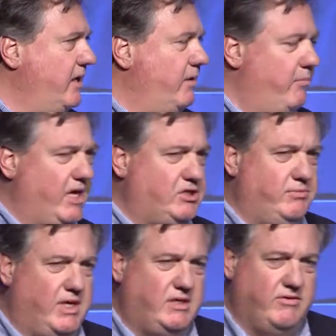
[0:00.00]

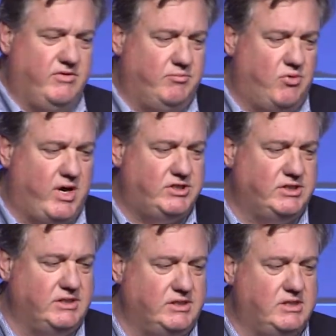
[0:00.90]
measurement of
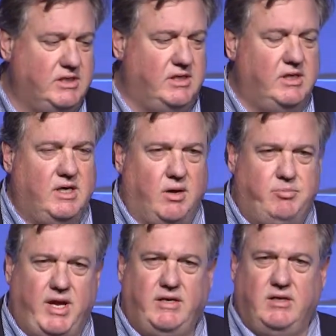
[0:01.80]
impressions
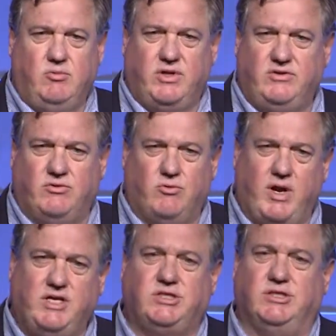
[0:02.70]
appended with
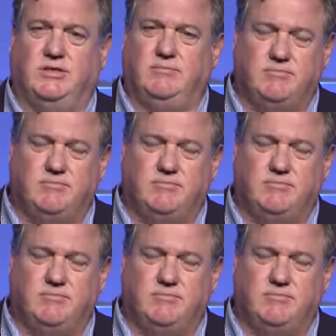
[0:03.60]
duration.